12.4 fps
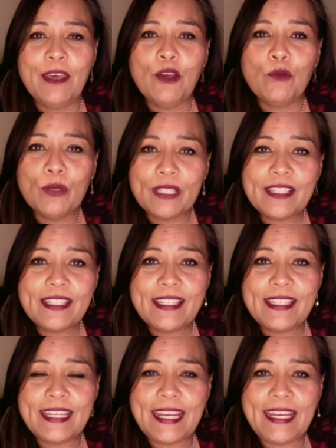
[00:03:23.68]
Real
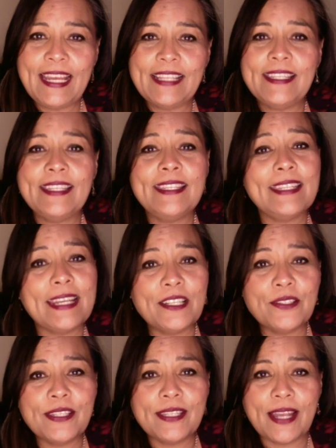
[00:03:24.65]
estate has a
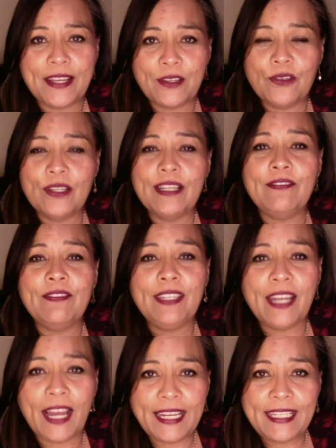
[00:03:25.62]
sales cycle of
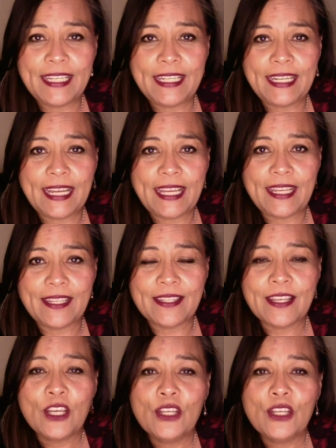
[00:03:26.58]
90 days.